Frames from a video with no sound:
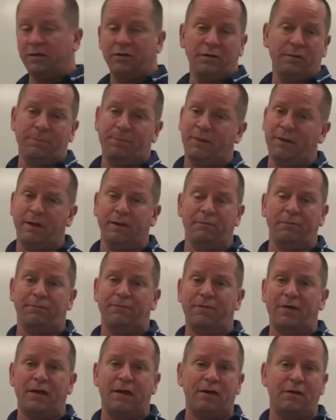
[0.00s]
You're playing with
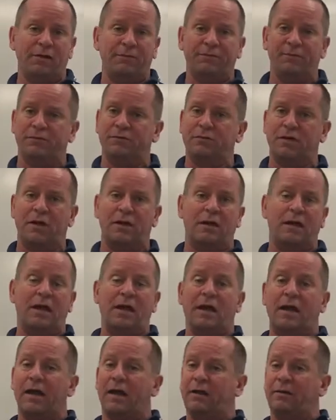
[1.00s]
fire if you're trying to
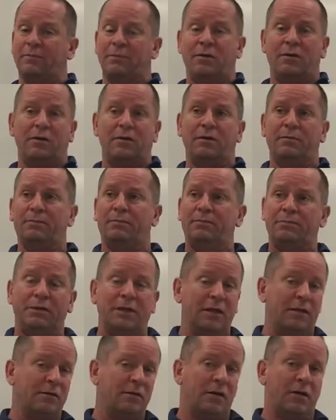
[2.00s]
hide them on
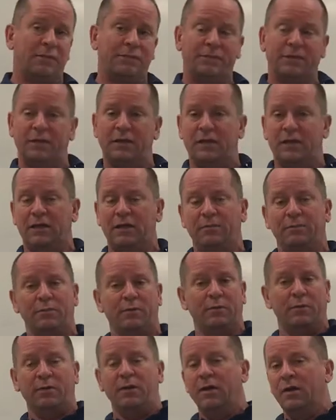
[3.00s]
kickoff team
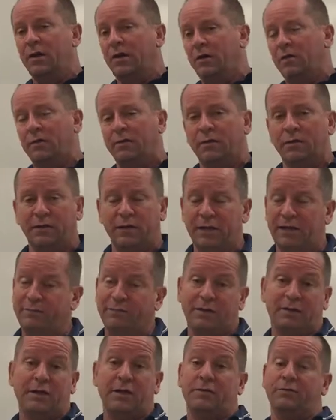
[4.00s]
or
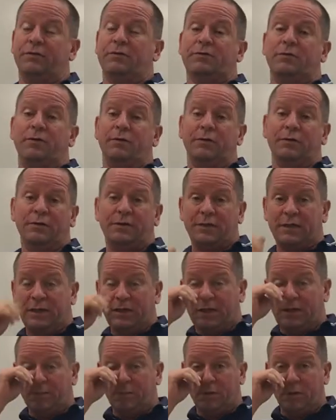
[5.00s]
even kick return
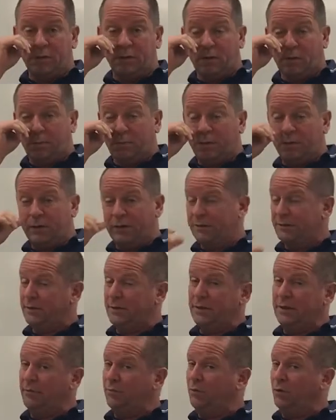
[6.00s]
team or punt
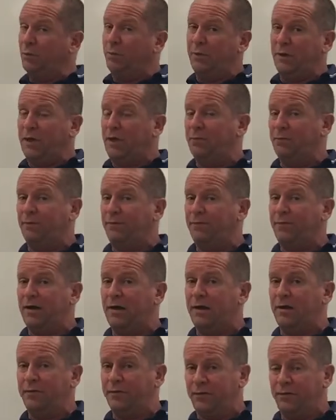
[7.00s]
team. You're playing with
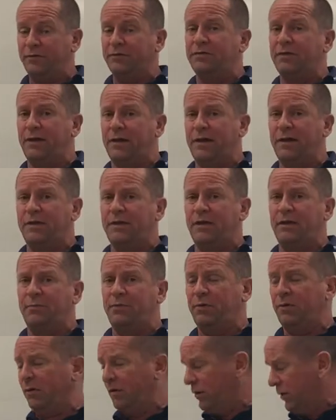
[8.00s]
fire there. It's going to end up
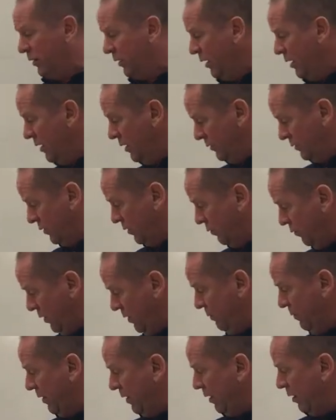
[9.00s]
hurting you. So
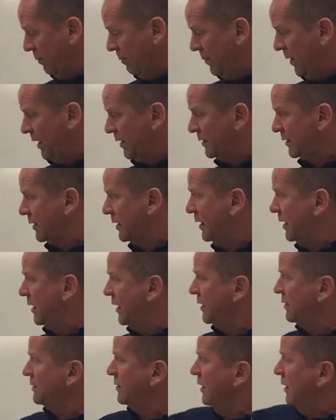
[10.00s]
we play our best
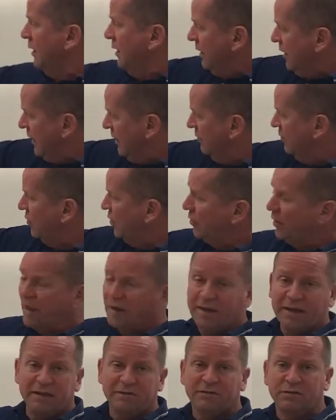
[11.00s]
kids, even though
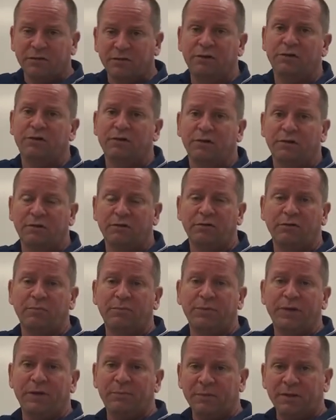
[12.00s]
that gets diluted a little
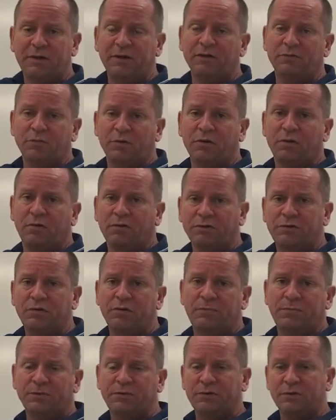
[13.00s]
bit because we're going to
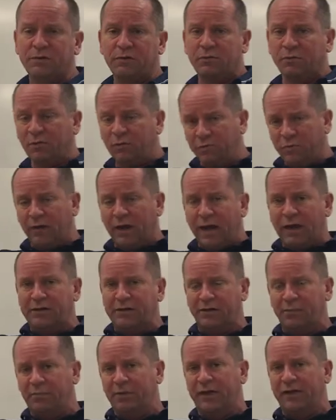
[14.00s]
platoon. Well, we're
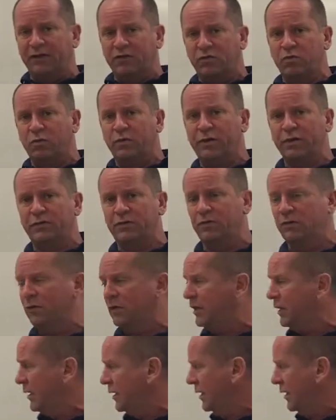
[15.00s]
actually playing 22
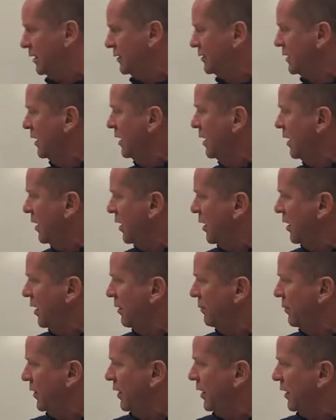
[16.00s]
kids,
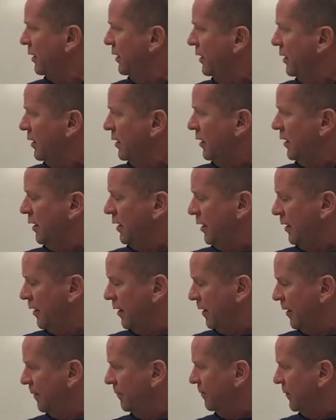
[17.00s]
but
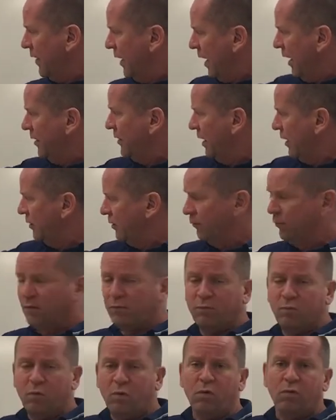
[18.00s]
I thought the
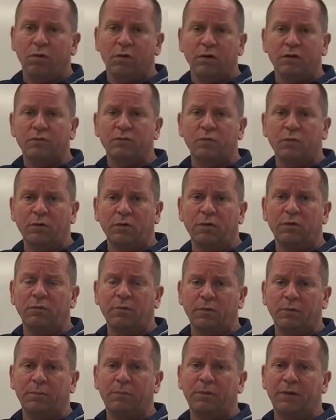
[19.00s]
rewards
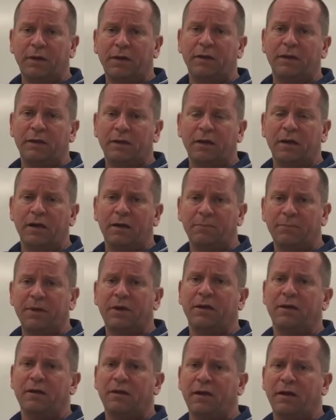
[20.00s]
were plenty
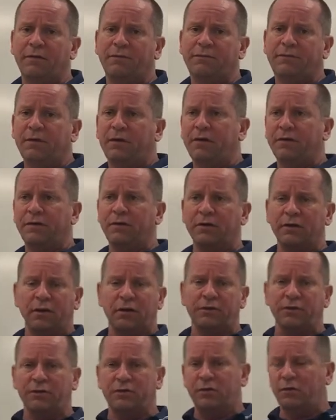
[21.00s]
big enough on
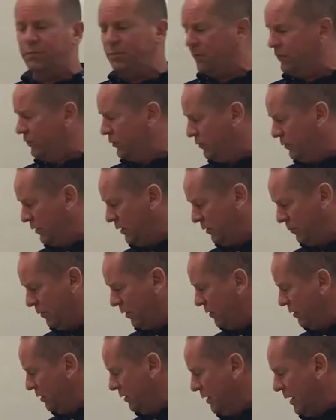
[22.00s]
the two platoon deal.
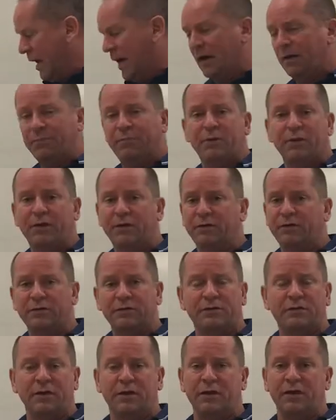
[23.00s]
But you got to play your
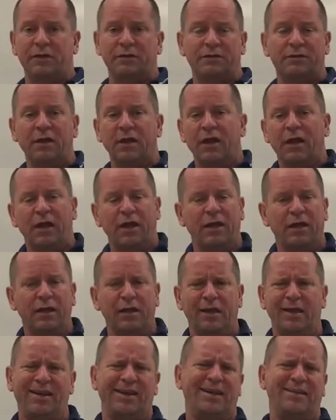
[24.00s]
studs.
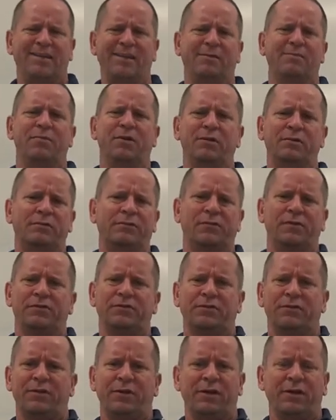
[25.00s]
And I think most of us
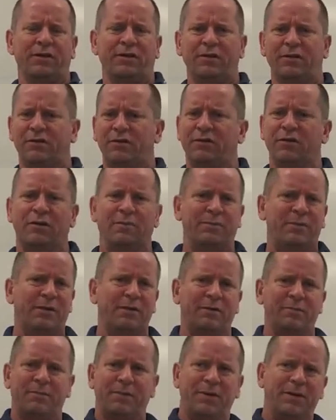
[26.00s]
are there. You know, you're going to play
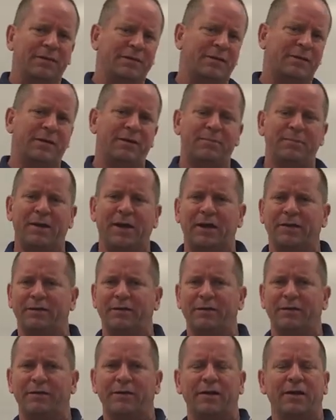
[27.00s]
your best kid back
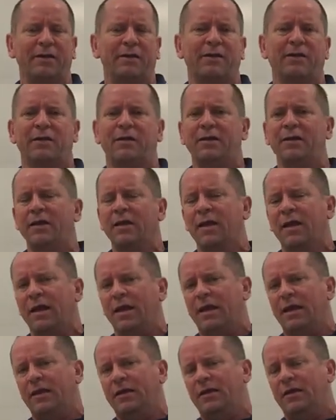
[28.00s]
there
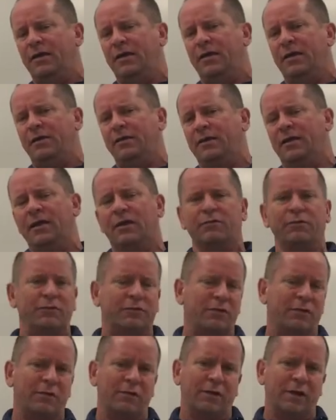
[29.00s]
at kick
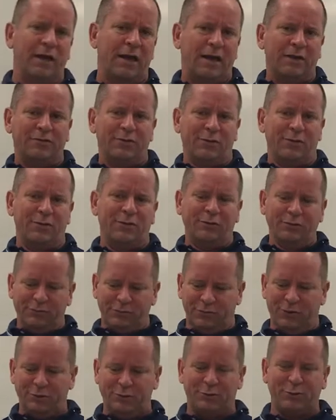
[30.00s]
return guys. You know,
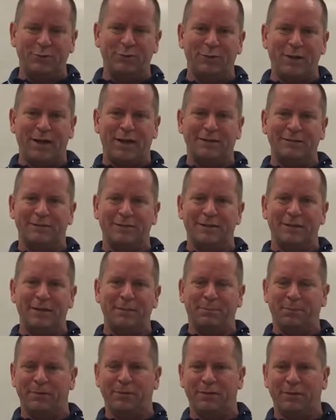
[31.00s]
those two guys
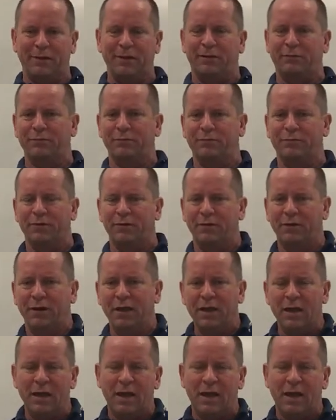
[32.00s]
deep are kick return.